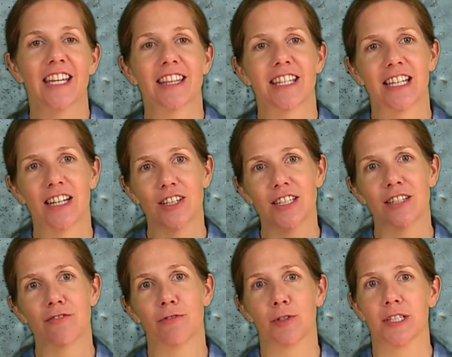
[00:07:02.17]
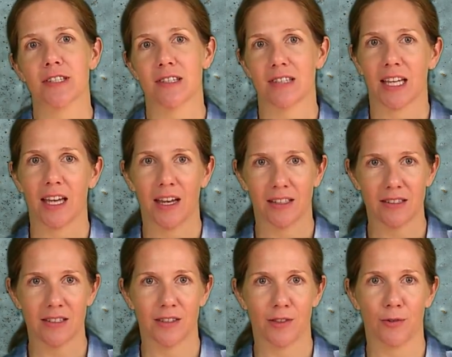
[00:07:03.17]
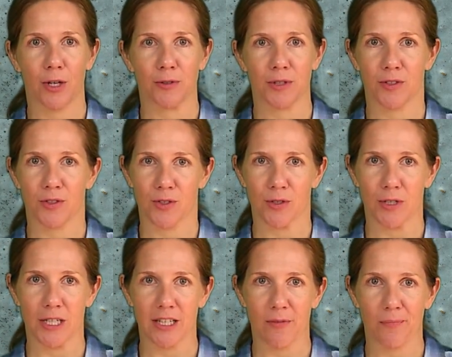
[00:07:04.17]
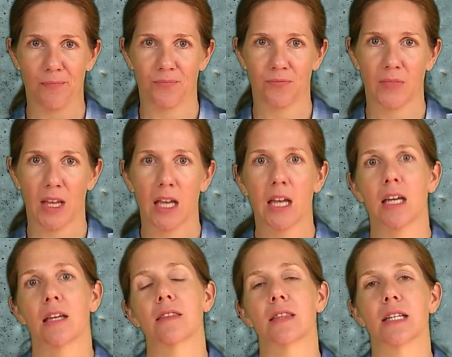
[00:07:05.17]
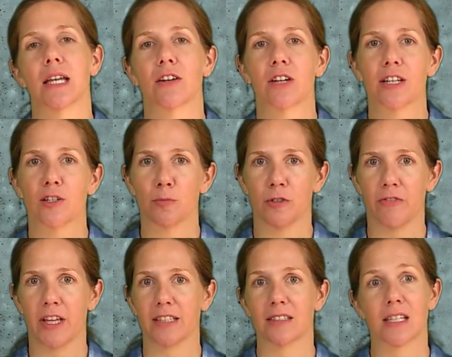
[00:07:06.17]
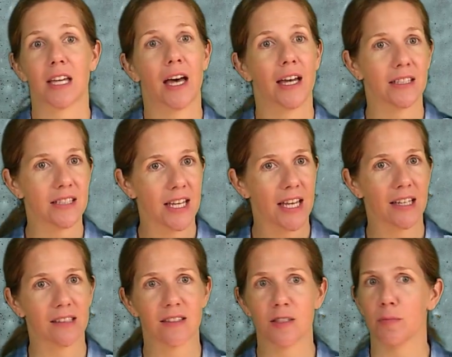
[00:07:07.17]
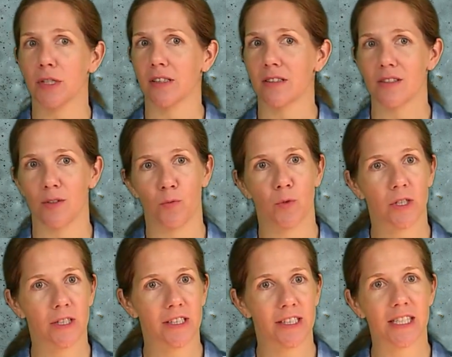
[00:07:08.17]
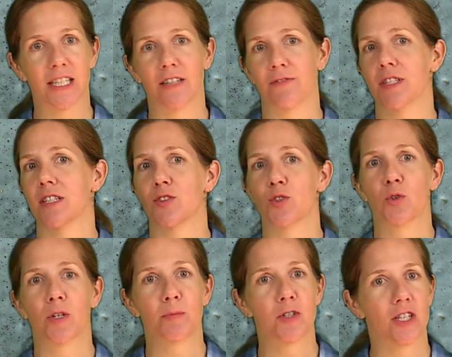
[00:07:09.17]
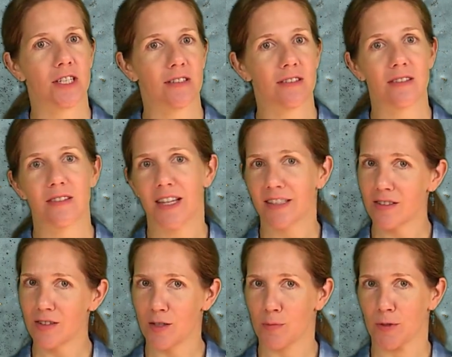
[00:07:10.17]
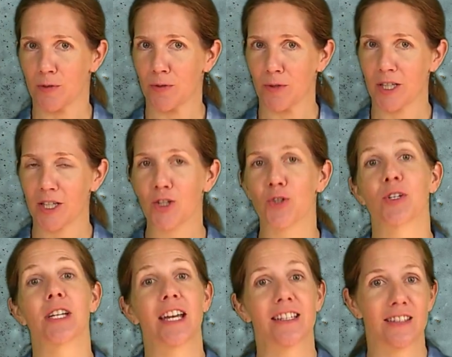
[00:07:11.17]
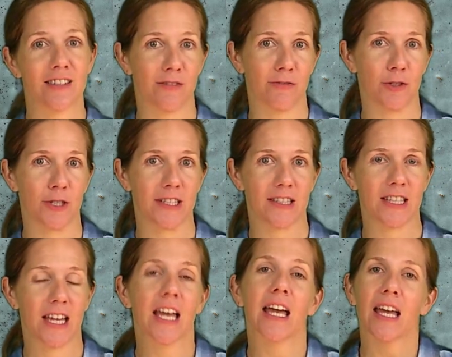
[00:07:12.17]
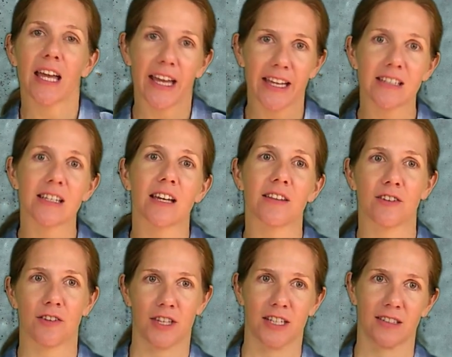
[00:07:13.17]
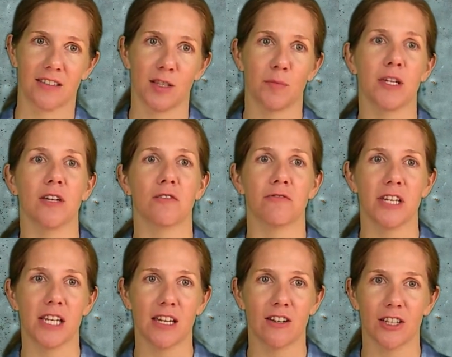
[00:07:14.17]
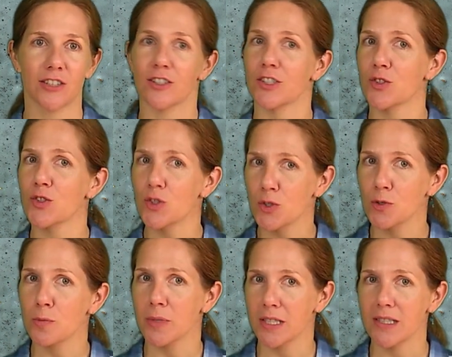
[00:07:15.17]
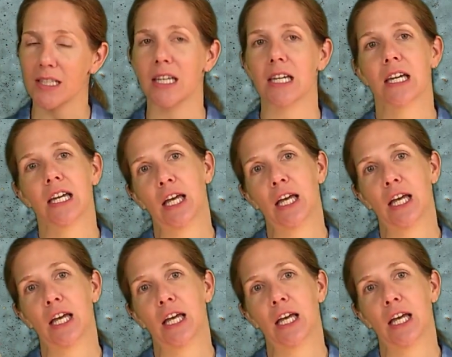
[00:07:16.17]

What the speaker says: The narrative voice is a constant throughout the story. The narrator provides context, builds the world, gives descriptions, sets the mood, creates the voice, and other things the POV character is too busy